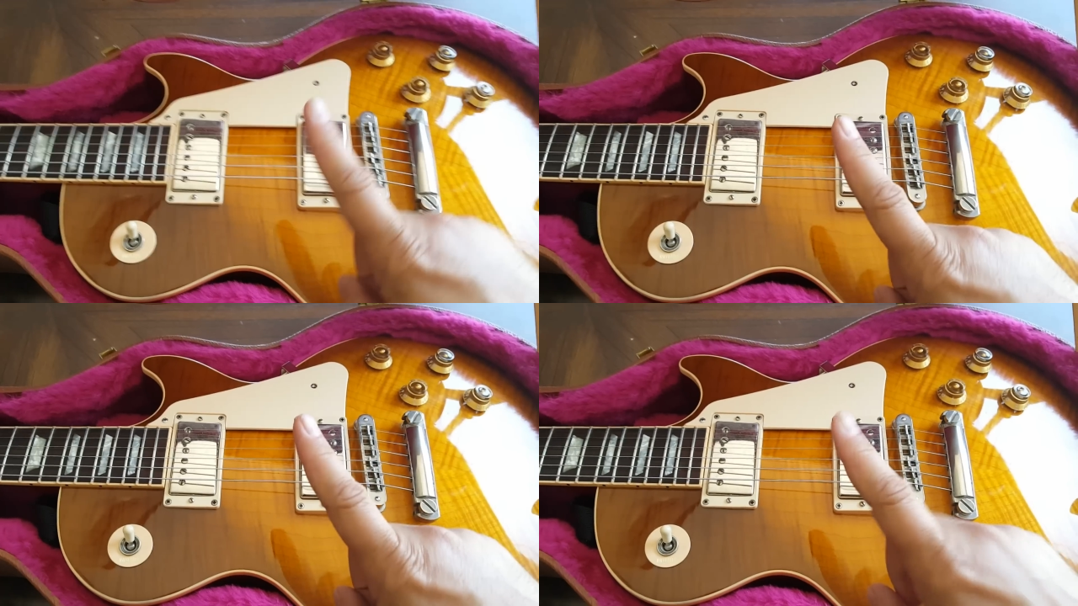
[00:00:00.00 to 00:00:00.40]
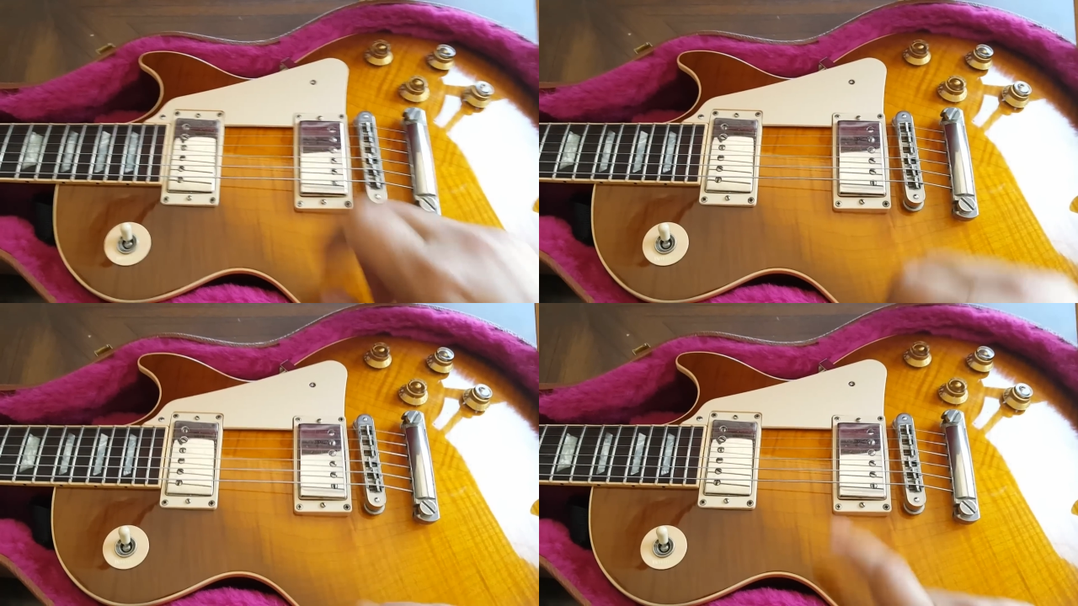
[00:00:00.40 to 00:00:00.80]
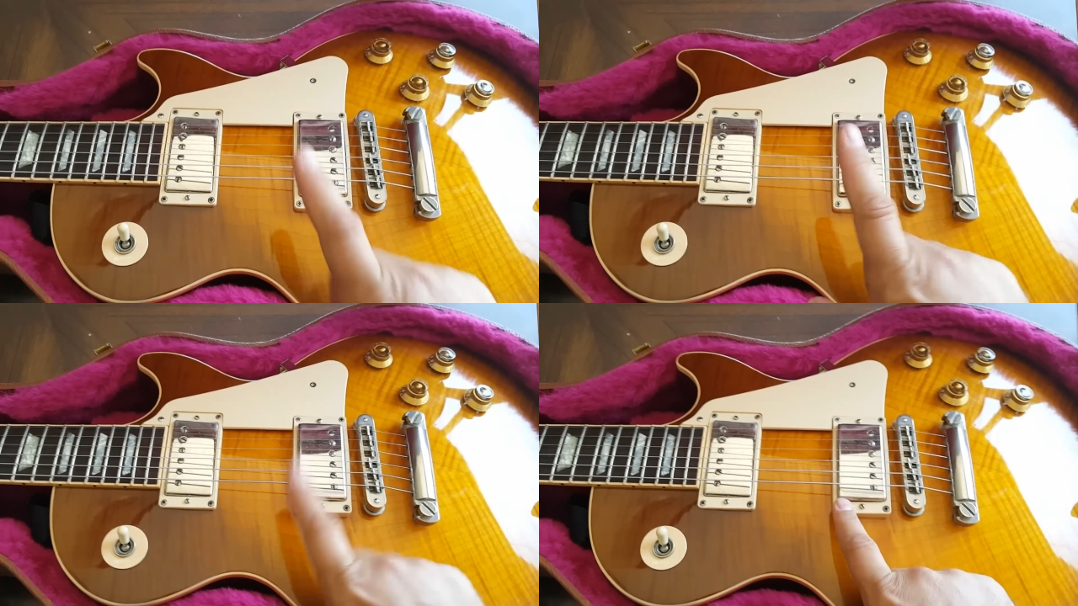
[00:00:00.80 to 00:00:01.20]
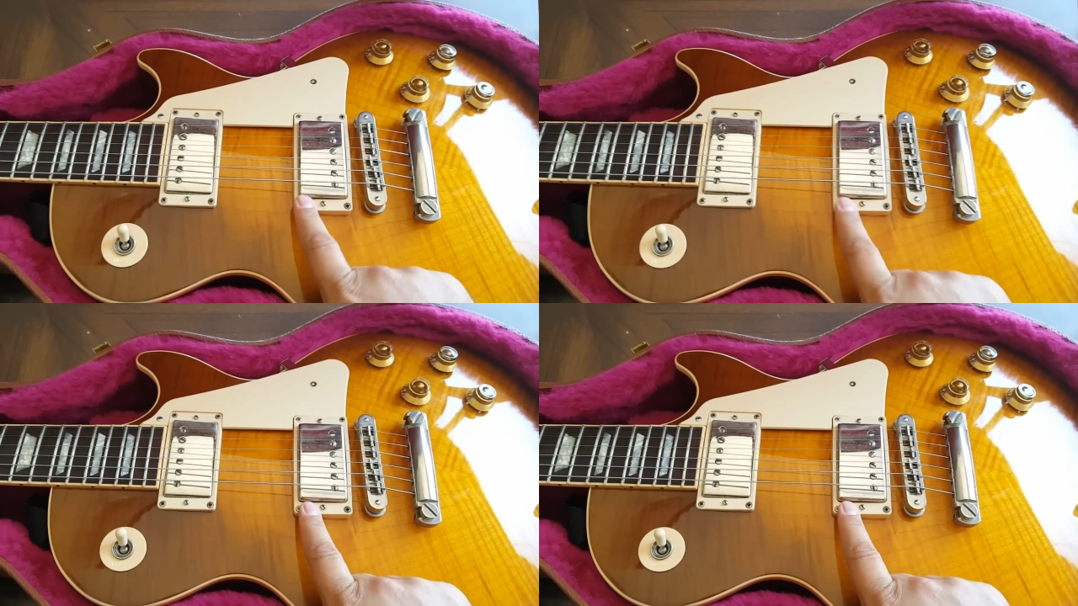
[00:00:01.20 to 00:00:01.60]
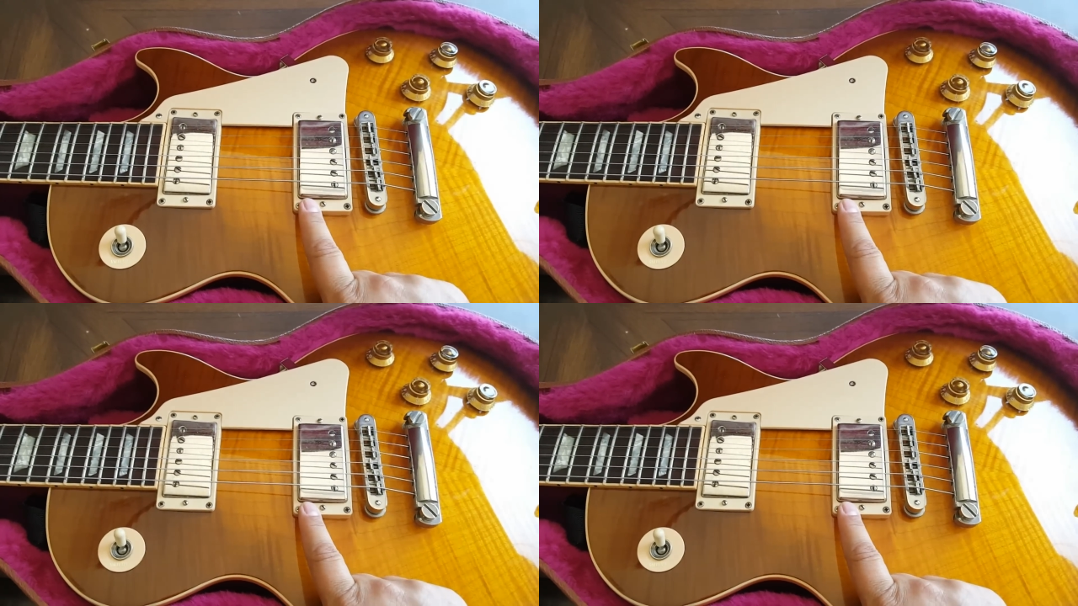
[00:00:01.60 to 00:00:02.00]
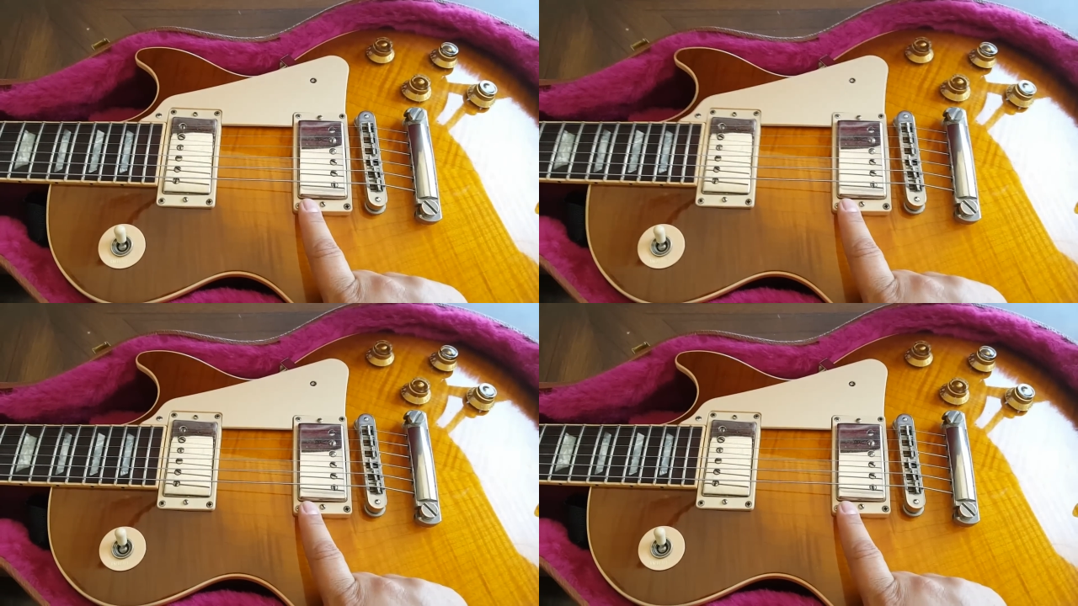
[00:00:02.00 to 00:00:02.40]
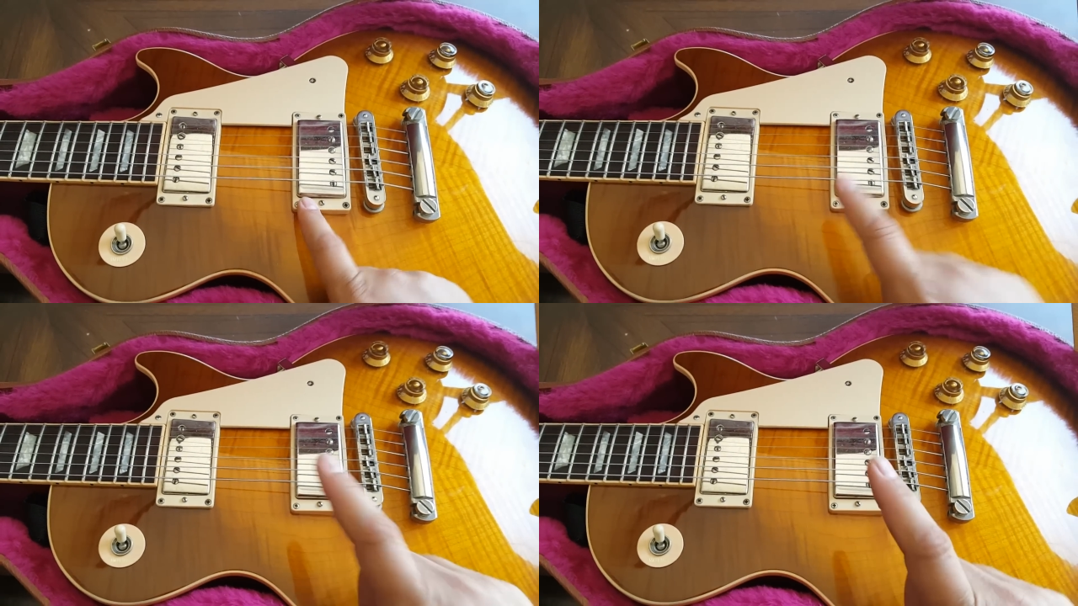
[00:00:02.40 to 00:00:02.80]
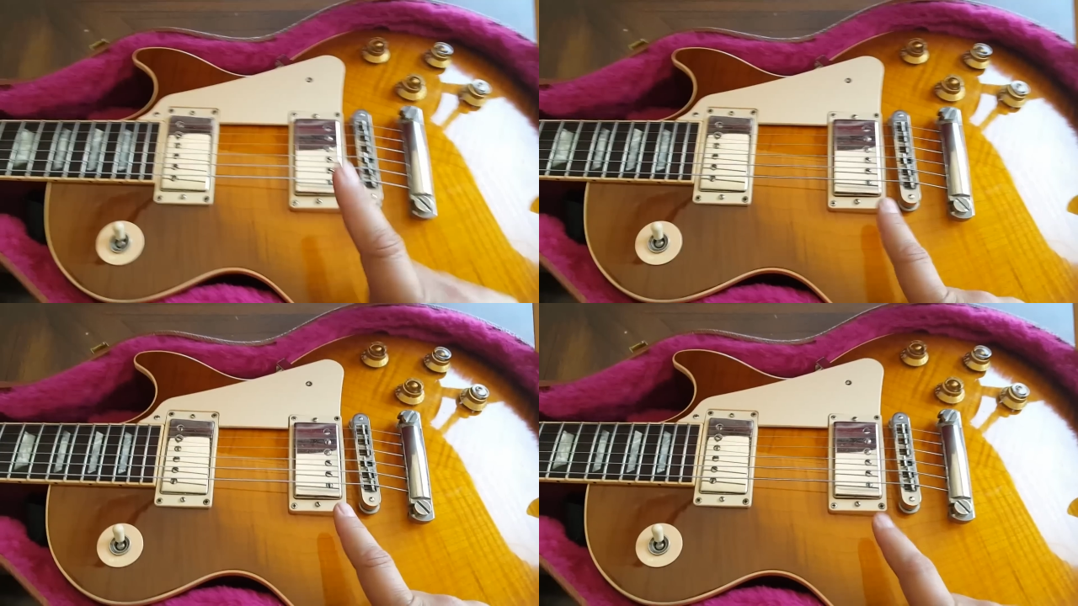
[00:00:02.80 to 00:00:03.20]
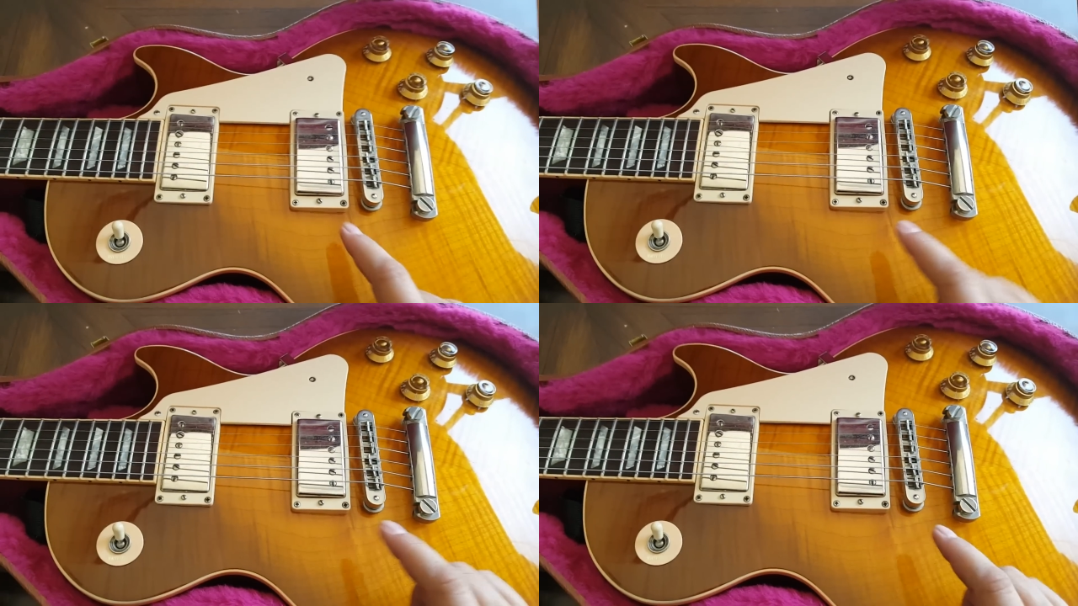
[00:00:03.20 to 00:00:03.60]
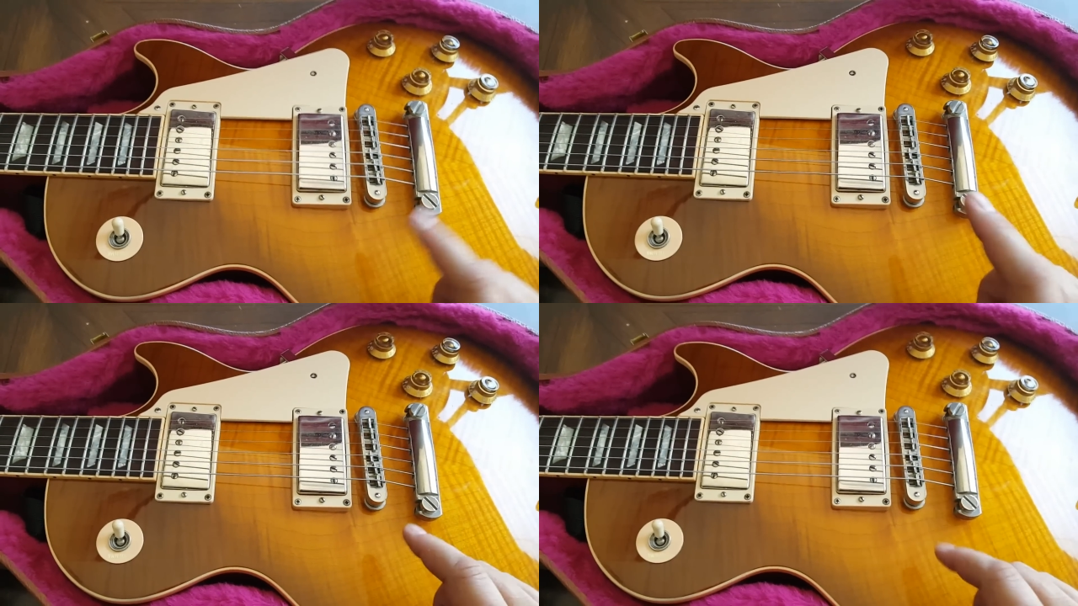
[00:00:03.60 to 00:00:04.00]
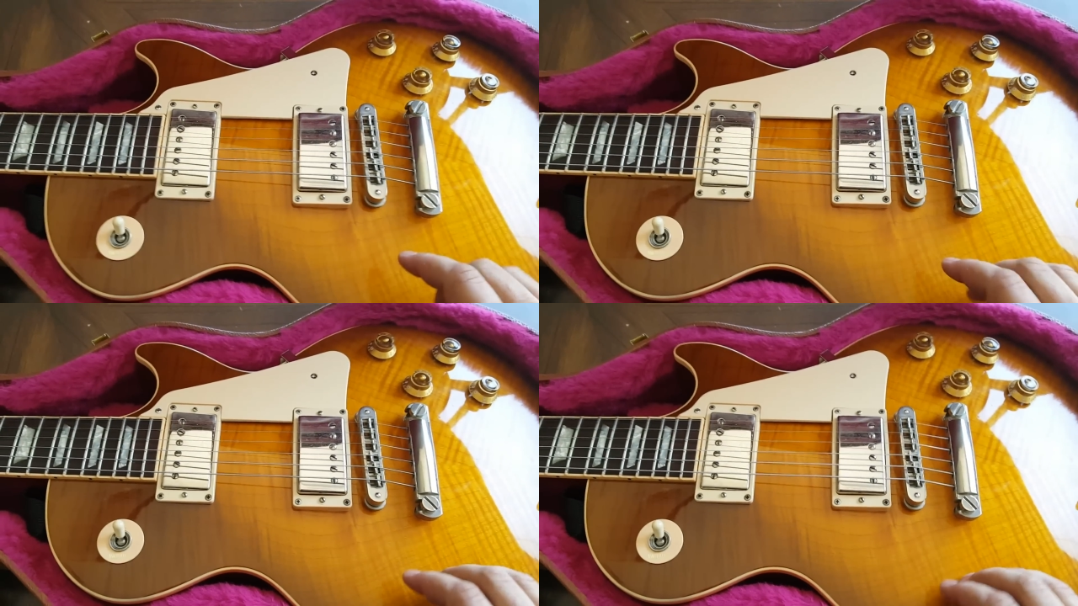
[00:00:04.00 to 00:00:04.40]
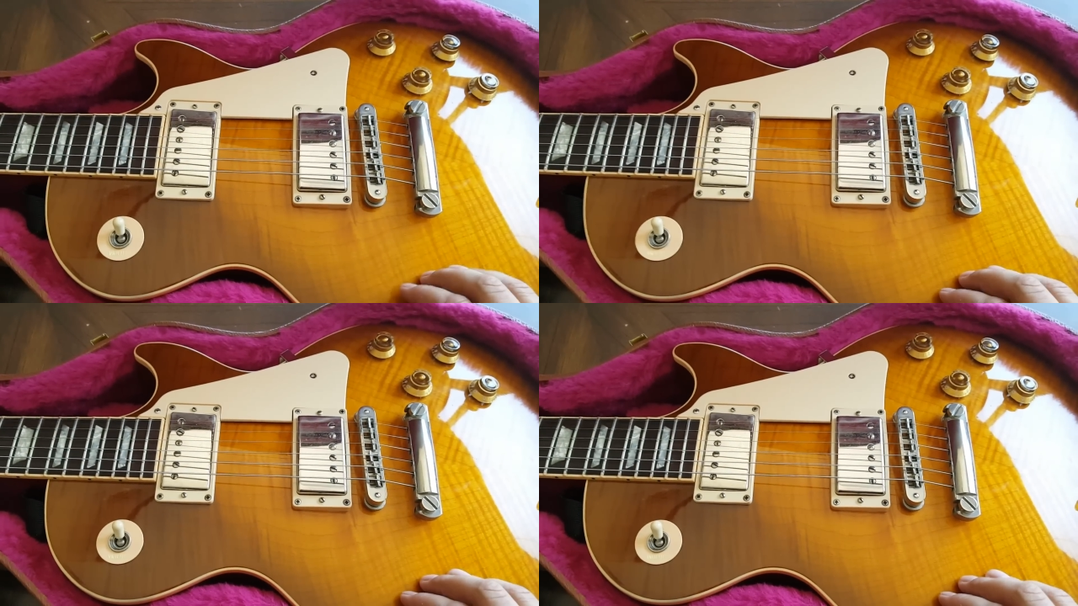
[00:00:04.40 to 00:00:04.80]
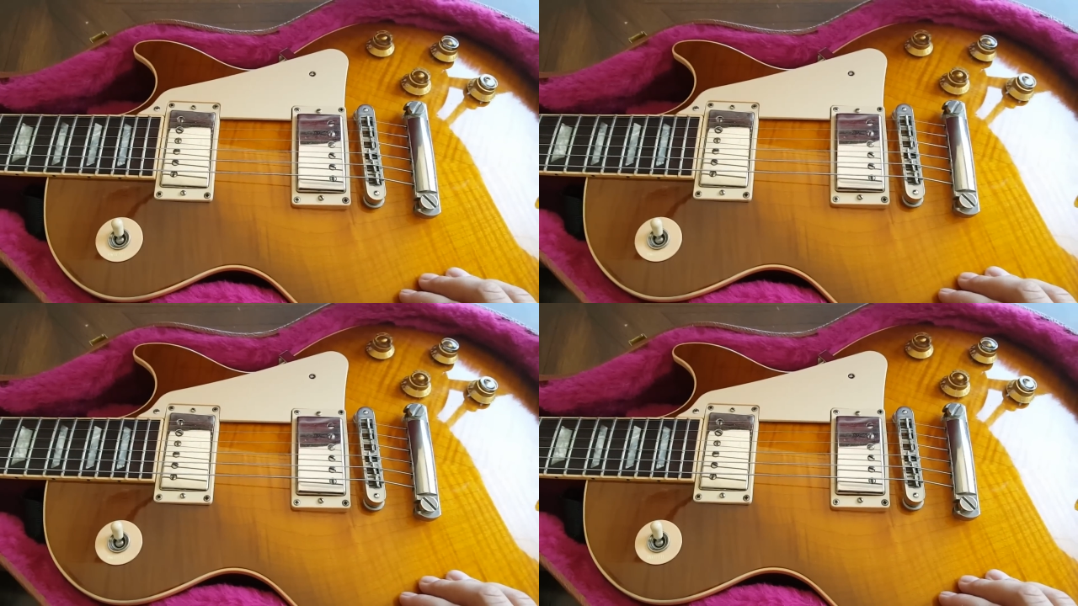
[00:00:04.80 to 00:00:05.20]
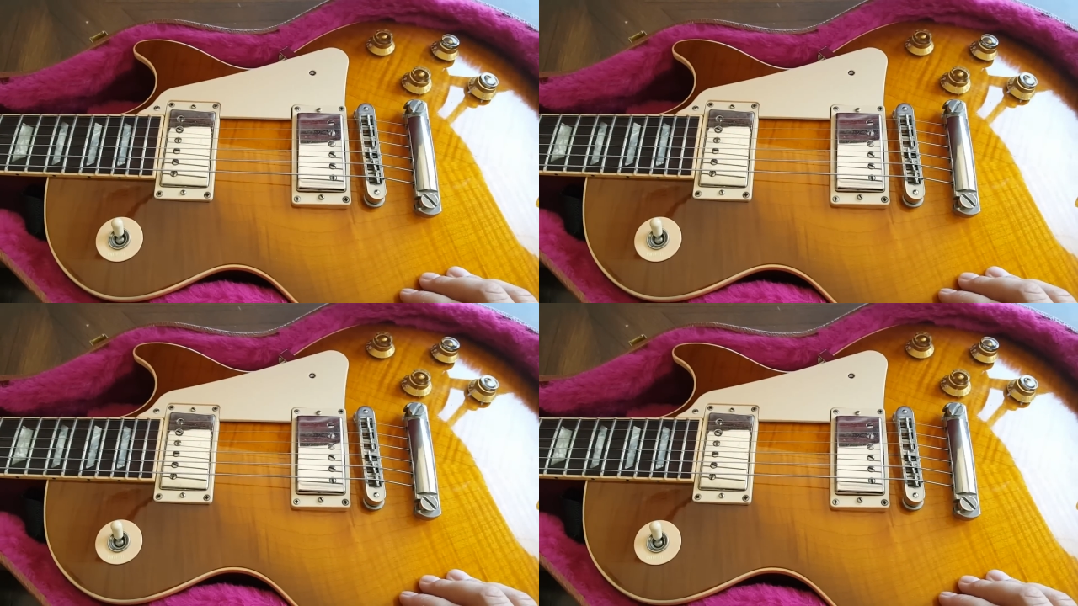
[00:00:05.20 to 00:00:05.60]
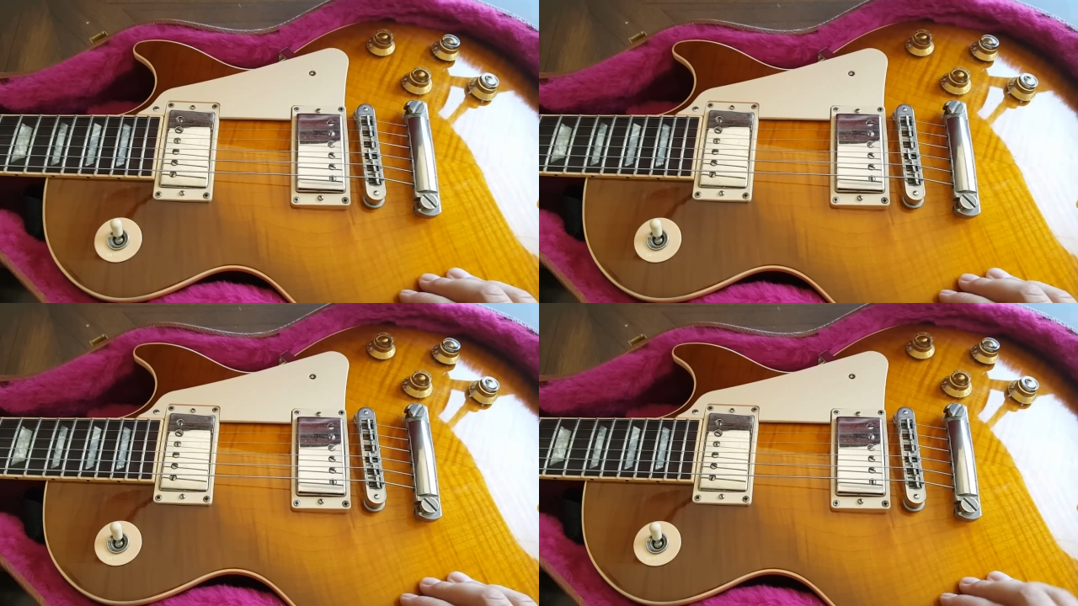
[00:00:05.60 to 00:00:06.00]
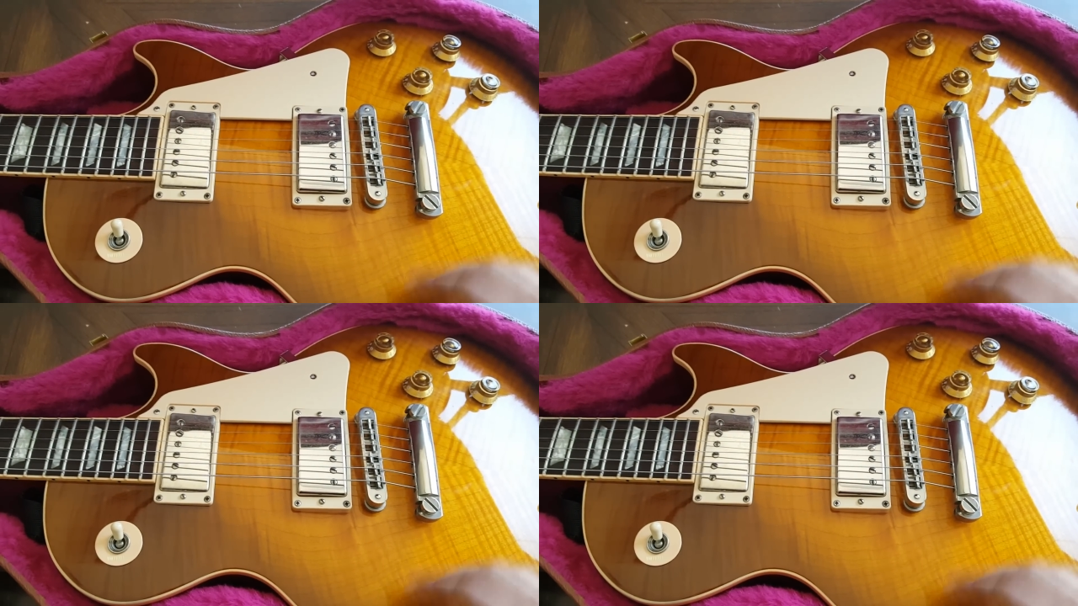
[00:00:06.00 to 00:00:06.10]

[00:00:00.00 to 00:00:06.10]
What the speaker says: [unreadable: no face in view]